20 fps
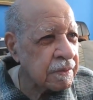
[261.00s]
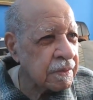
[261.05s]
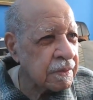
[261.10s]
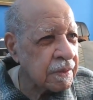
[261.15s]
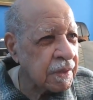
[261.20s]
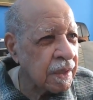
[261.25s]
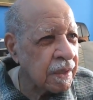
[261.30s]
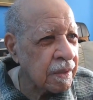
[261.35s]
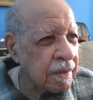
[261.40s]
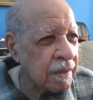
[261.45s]

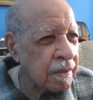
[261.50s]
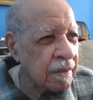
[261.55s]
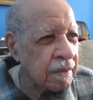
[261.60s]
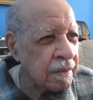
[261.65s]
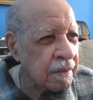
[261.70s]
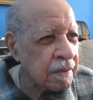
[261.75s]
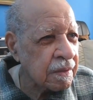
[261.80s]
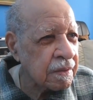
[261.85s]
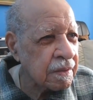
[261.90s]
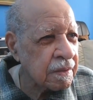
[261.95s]
kind of,
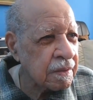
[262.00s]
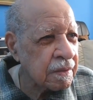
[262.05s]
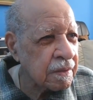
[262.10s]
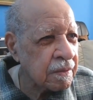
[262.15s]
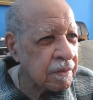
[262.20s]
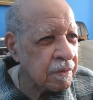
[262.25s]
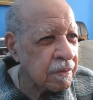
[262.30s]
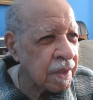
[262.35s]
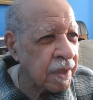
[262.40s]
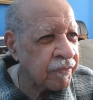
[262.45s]

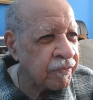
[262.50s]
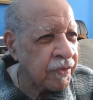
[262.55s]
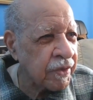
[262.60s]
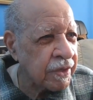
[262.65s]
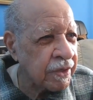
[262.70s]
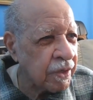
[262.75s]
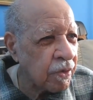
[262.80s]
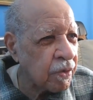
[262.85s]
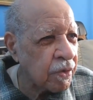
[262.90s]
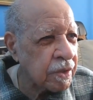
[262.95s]
if they
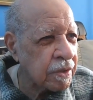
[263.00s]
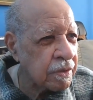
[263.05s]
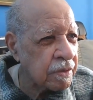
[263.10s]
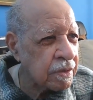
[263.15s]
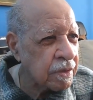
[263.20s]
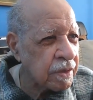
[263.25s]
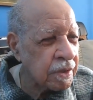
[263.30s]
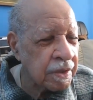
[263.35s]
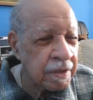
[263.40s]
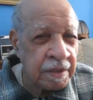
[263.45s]
know you're
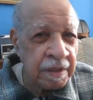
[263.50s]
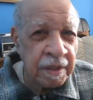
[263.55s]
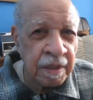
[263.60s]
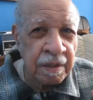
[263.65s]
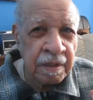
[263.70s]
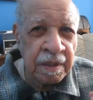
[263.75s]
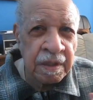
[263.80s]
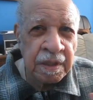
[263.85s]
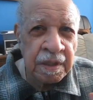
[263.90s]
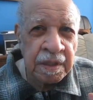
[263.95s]
good,
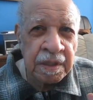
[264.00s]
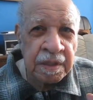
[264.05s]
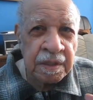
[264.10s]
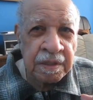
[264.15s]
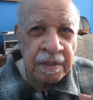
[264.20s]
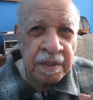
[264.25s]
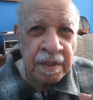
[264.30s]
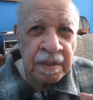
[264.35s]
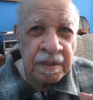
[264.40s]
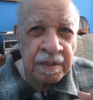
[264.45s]

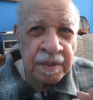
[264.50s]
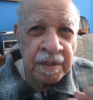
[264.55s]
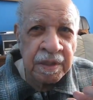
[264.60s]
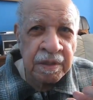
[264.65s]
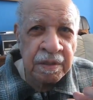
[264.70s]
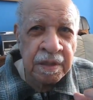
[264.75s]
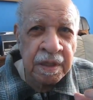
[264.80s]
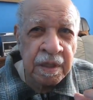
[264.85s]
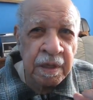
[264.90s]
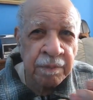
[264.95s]

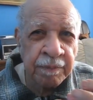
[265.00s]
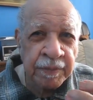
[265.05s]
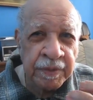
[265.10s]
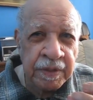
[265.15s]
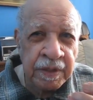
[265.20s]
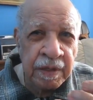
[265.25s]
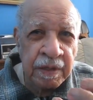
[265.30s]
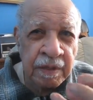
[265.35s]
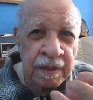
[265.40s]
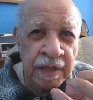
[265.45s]
they'll help you,
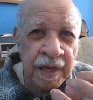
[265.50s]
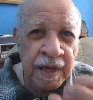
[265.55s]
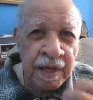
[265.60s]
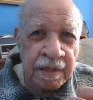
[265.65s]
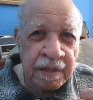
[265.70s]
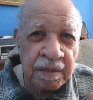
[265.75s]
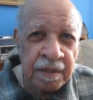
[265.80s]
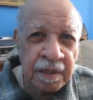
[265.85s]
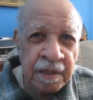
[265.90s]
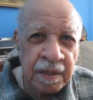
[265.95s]
they'll
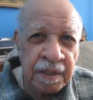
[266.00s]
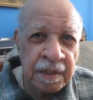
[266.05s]
like you.